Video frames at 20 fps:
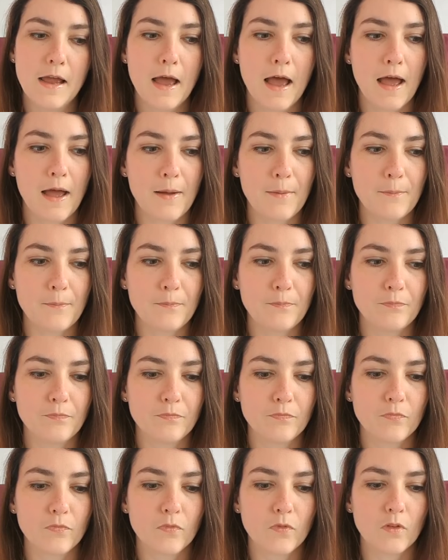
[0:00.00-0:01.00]
And
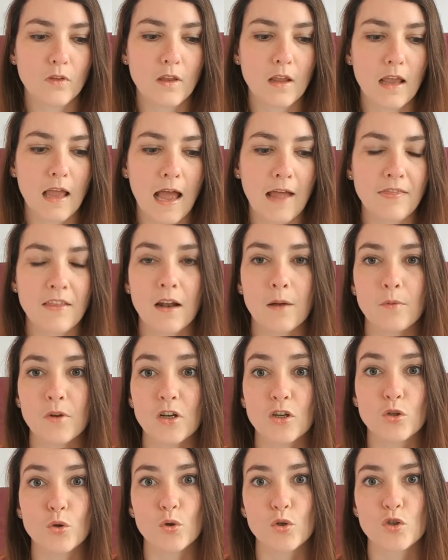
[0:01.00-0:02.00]
then I'm
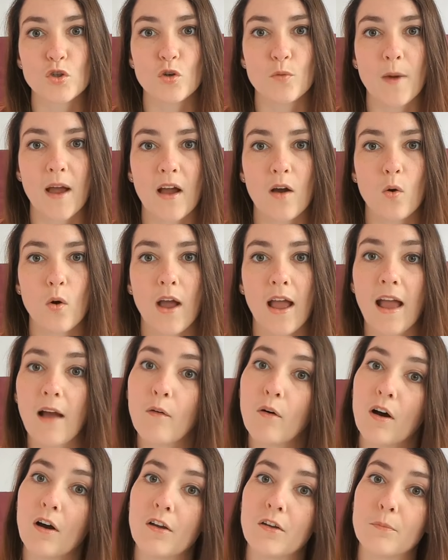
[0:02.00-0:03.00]
going to talk to you about
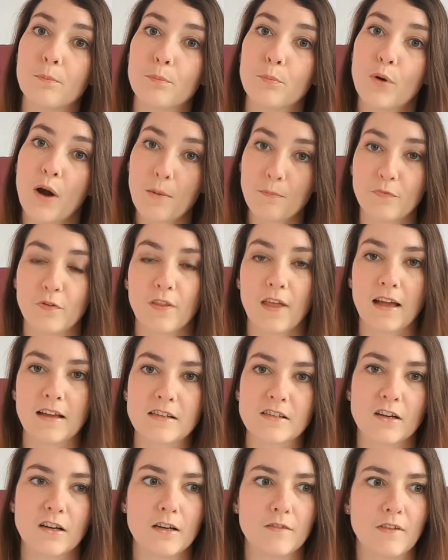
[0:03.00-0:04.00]
how I prep for
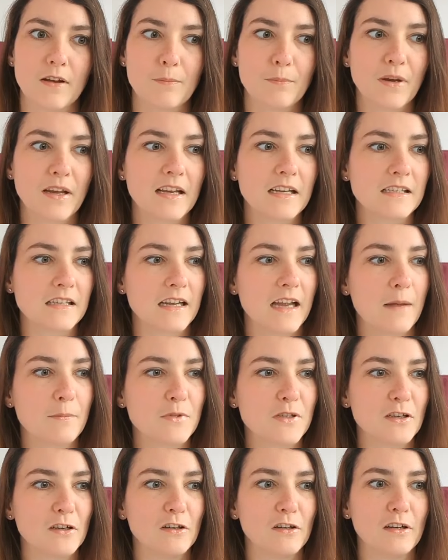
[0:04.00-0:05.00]
that side of it, because I
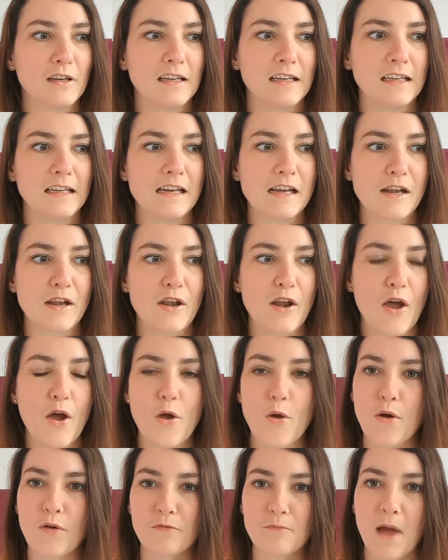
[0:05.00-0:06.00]
absolutely
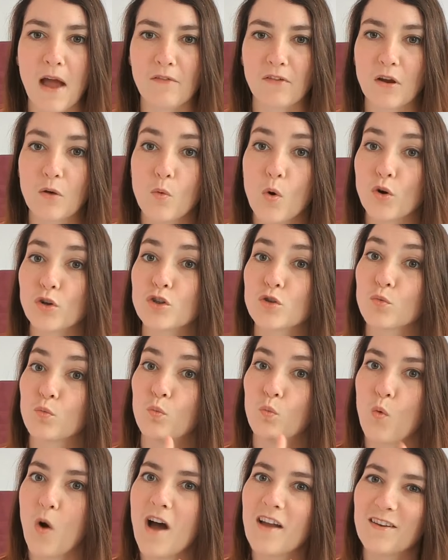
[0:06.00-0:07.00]
know from having watched
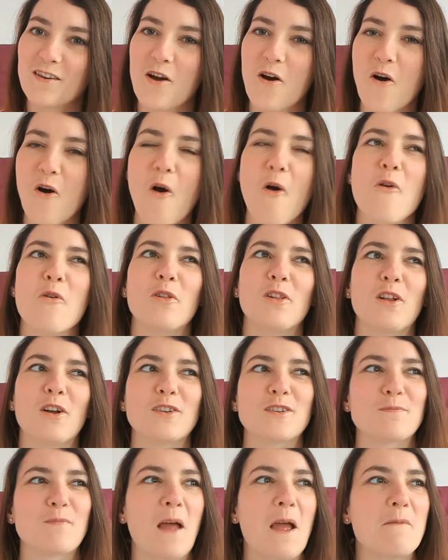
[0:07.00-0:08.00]
one whole
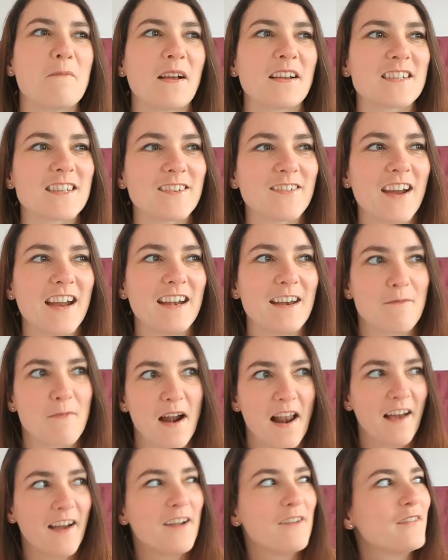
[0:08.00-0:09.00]
cosplay masquerade in
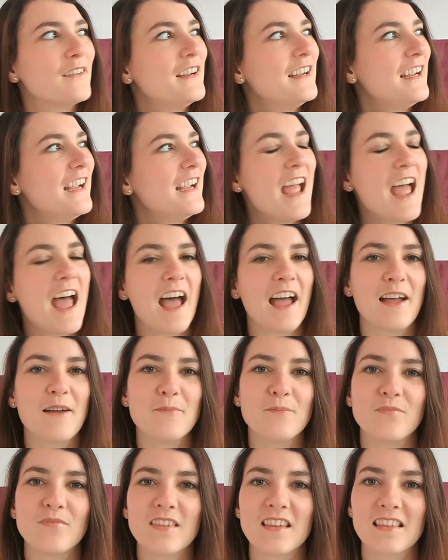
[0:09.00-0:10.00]
my life
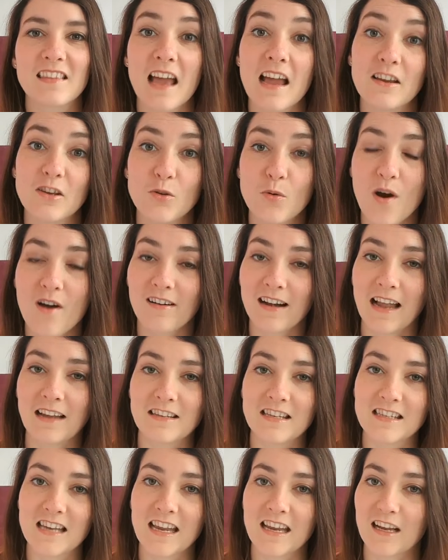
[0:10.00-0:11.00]
that you are
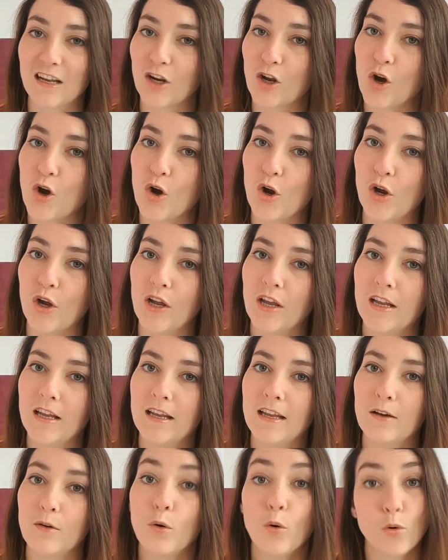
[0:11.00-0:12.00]
allowed to take along
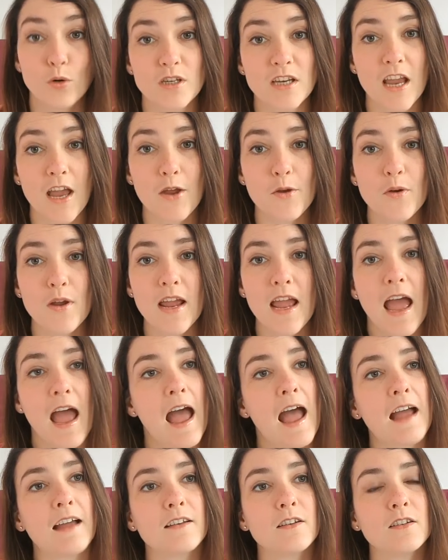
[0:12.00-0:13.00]
audio,
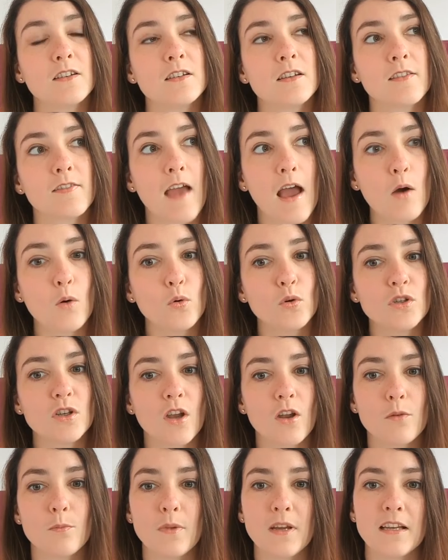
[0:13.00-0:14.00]
and that
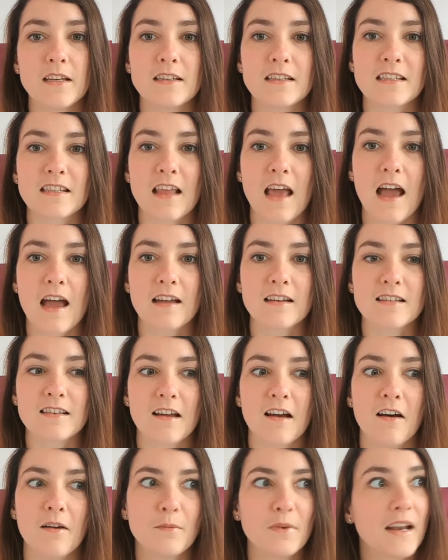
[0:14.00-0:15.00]
audio means that
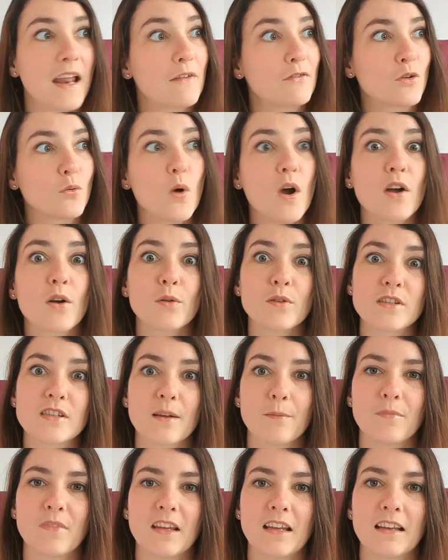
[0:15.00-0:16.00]
I'm gonna have to work on
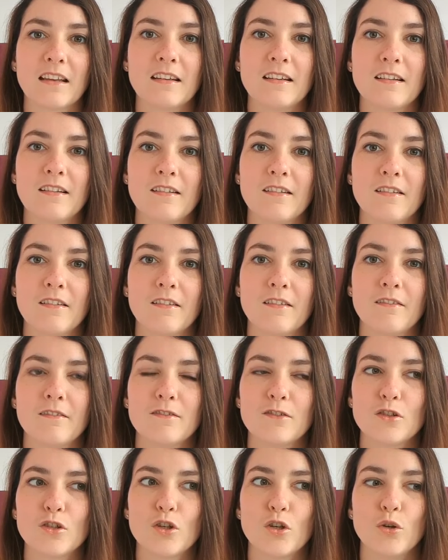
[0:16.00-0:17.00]
something
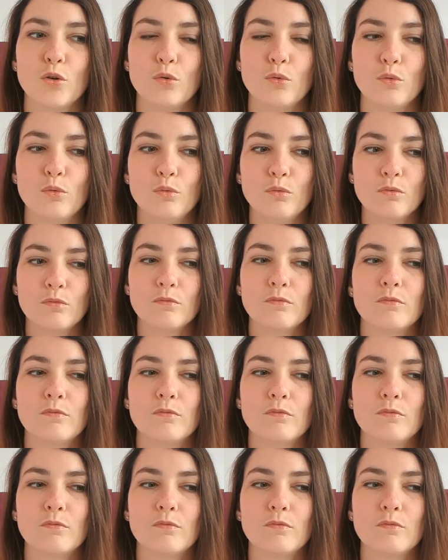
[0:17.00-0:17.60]
to,